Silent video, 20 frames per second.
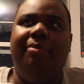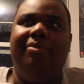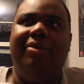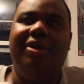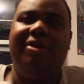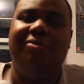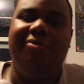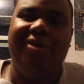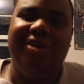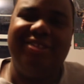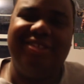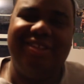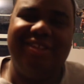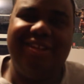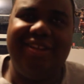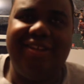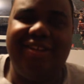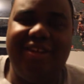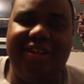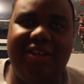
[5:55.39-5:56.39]
but it
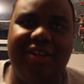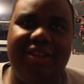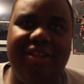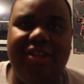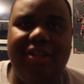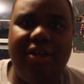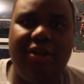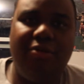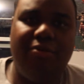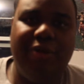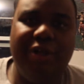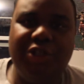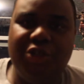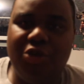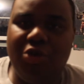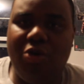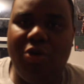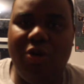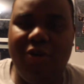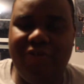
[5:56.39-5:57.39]
wasn't in the
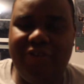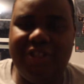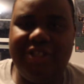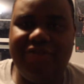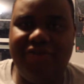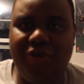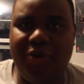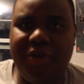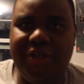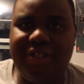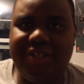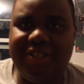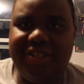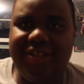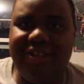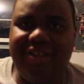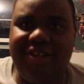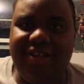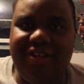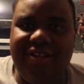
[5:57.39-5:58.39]
Richard Horvitz voice.